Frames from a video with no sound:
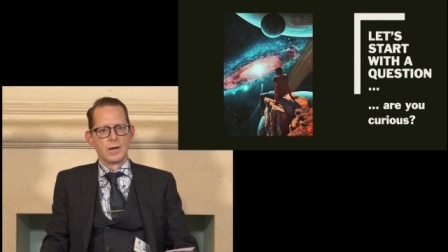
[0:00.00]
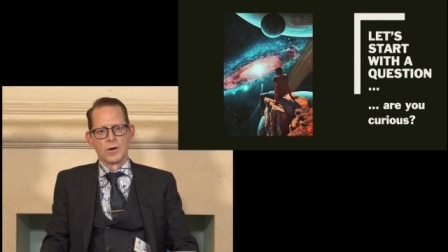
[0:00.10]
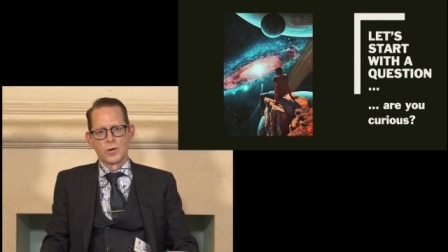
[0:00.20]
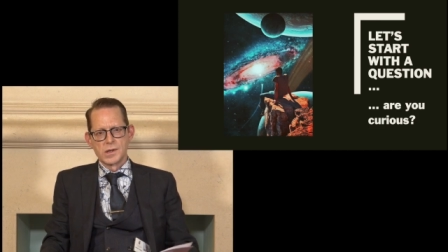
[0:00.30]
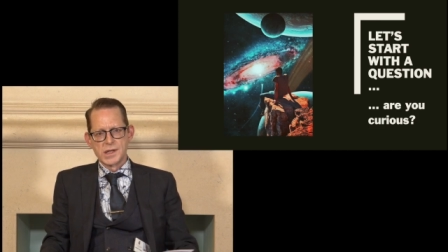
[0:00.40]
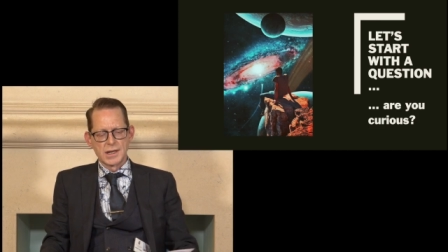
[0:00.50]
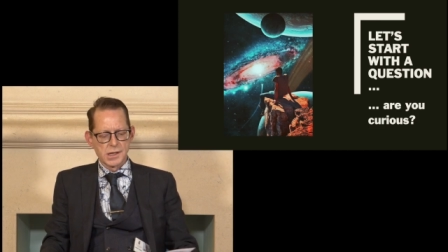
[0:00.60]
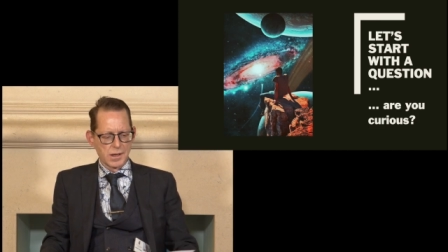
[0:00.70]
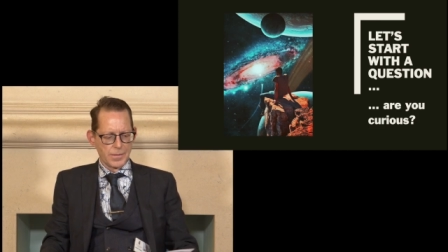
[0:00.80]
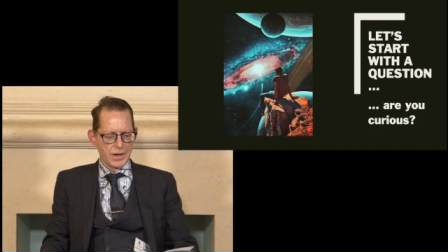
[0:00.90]
Or is that
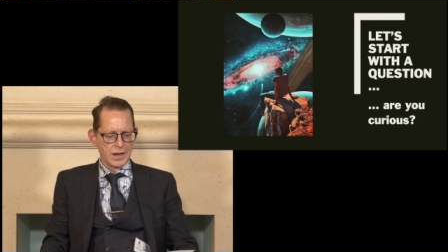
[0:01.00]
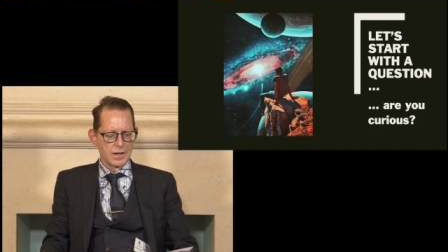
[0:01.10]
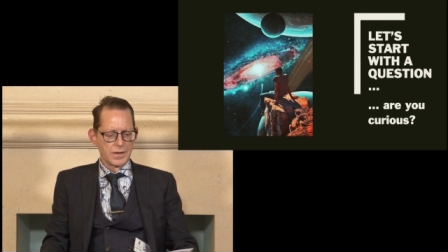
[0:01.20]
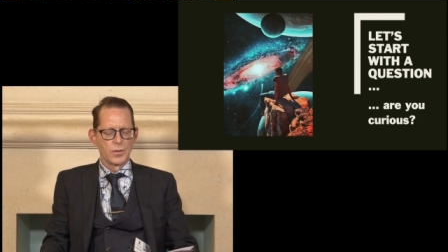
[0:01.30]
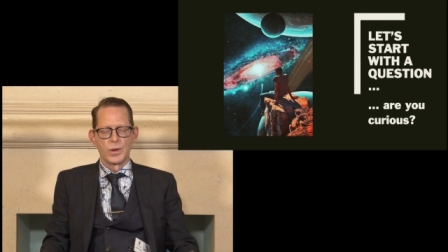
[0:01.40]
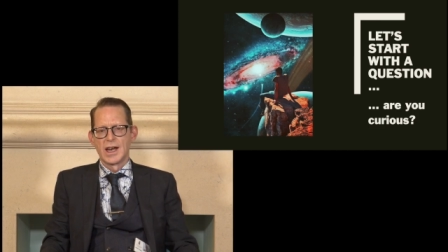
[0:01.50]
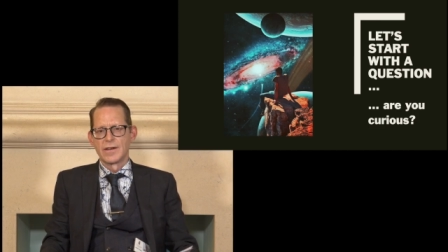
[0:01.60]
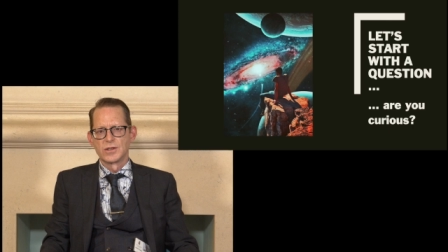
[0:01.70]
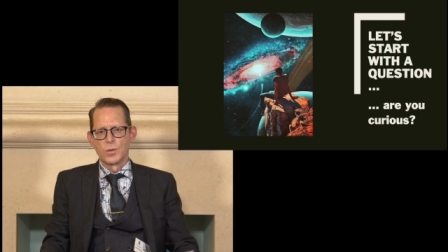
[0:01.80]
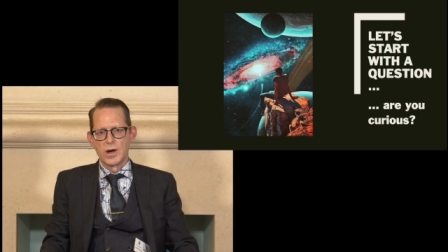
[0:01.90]
something that we have
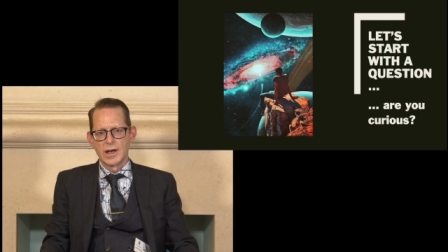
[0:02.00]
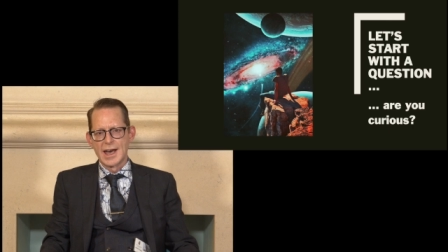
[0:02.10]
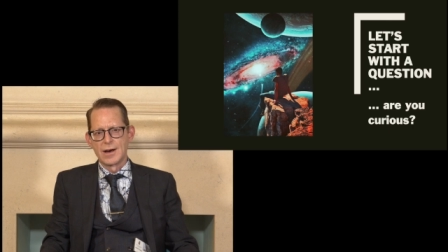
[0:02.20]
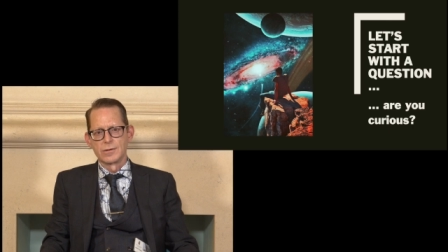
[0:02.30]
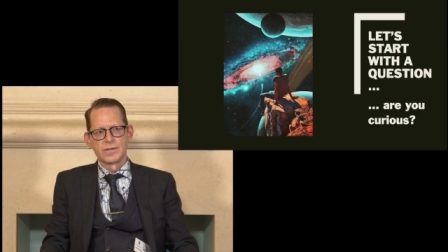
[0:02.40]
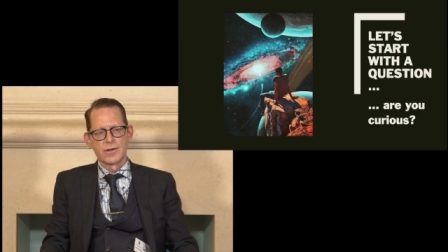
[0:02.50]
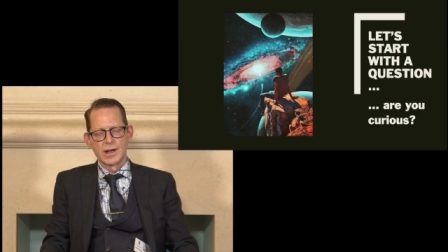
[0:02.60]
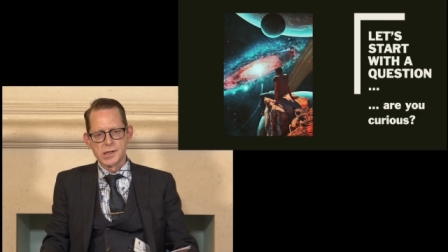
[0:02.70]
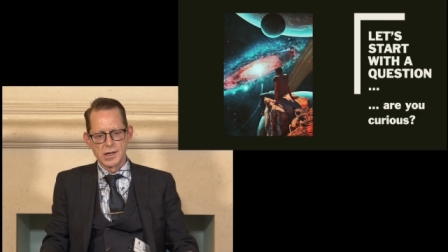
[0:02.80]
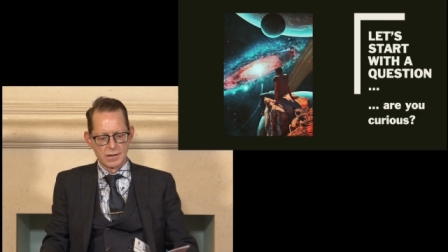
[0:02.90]
to work out for
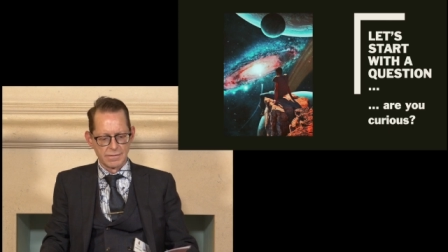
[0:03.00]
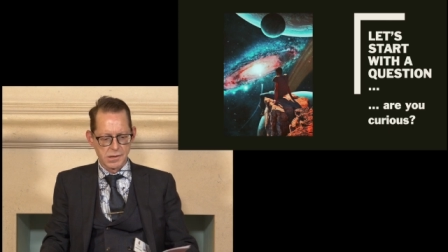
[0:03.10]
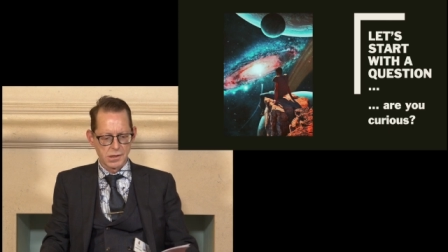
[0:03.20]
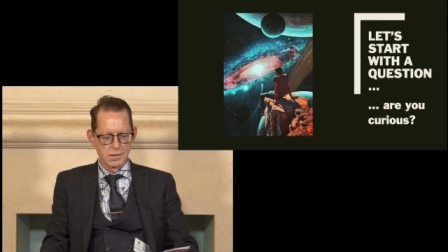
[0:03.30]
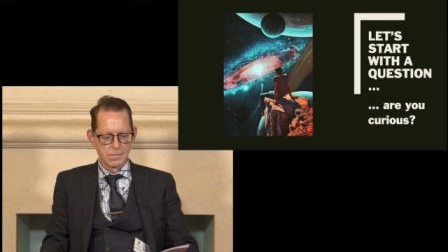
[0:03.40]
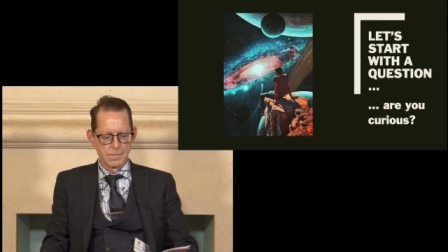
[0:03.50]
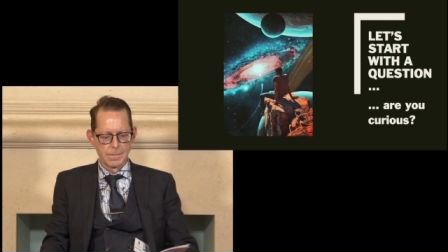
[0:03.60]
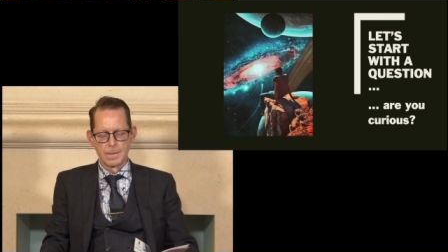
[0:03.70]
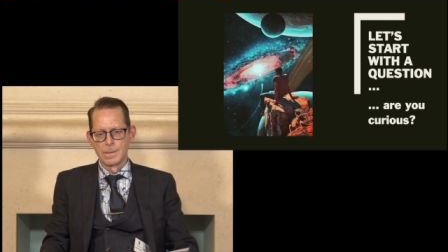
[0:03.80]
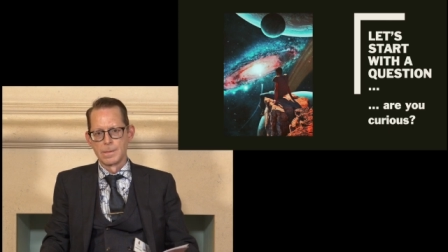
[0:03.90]
ourselves?
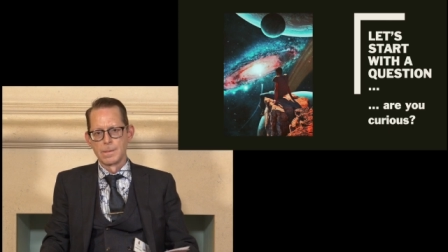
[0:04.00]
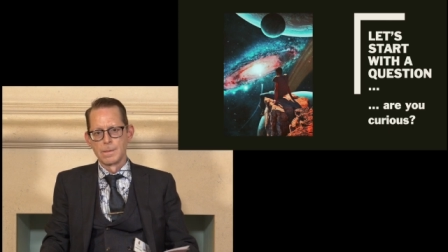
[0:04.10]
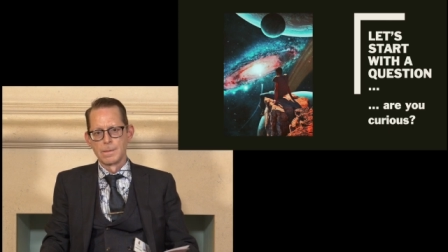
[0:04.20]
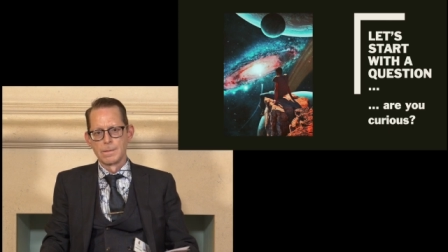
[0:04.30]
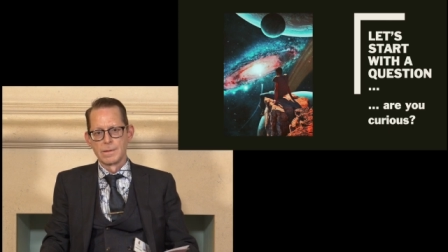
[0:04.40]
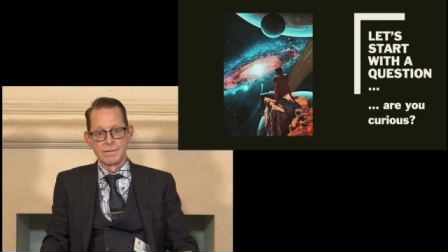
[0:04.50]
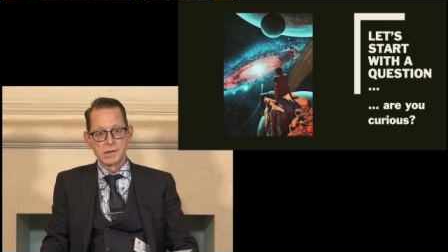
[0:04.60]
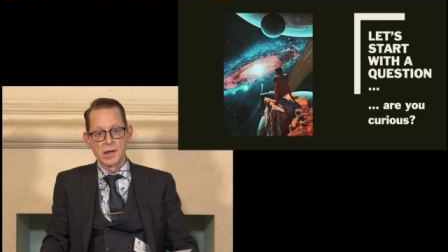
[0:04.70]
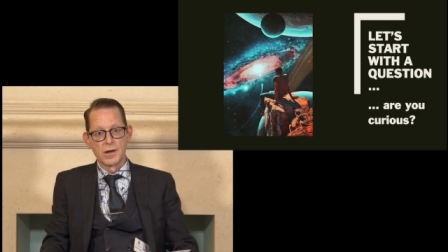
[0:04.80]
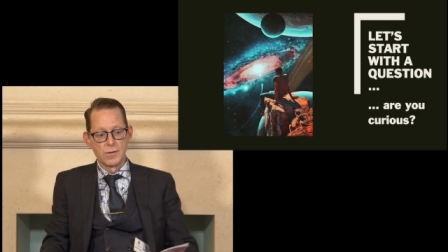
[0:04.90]
If
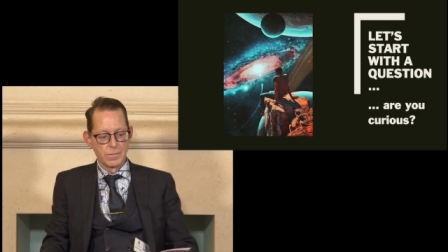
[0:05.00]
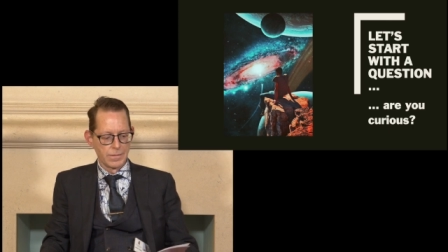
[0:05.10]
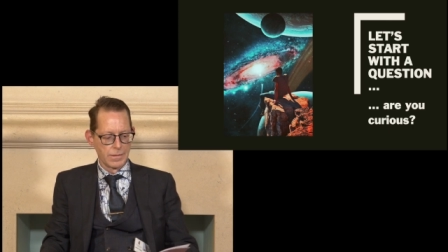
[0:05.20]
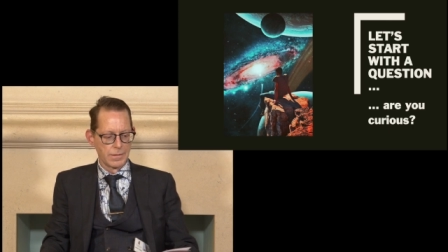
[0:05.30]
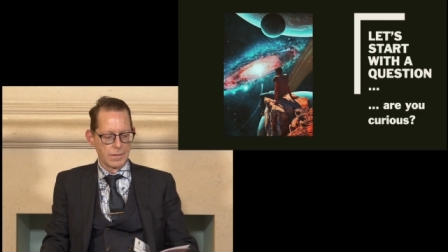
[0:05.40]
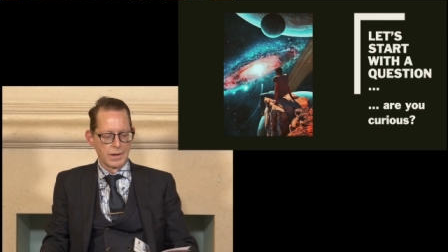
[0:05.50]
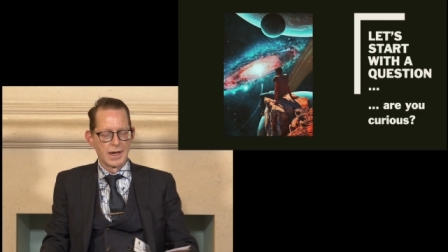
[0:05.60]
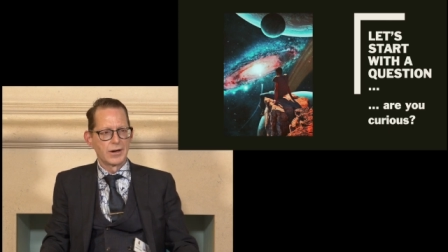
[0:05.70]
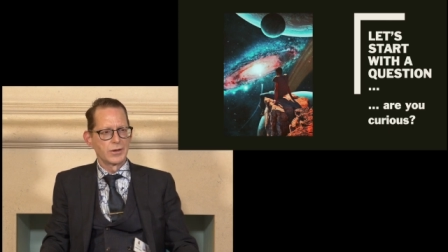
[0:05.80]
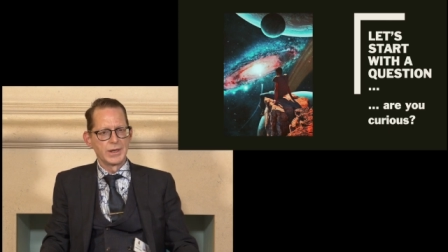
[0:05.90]
so,
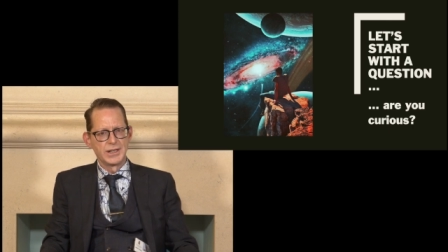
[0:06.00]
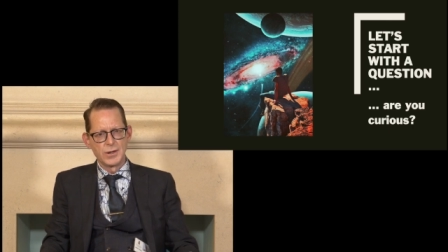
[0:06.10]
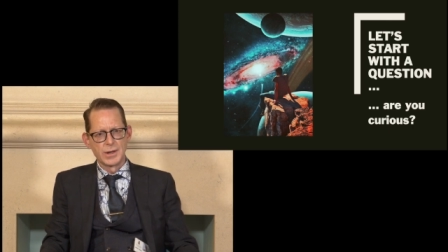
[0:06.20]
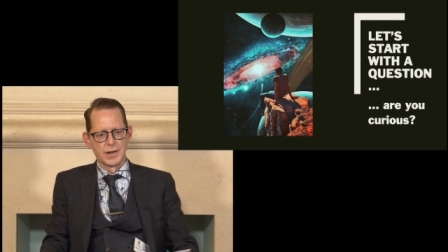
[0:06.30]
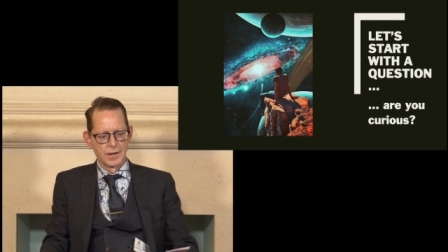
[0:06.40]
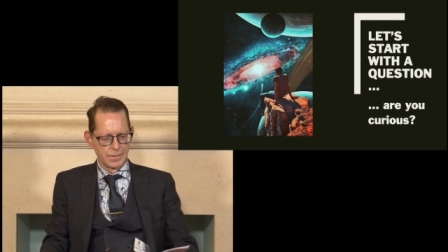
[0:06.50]
how do we do it?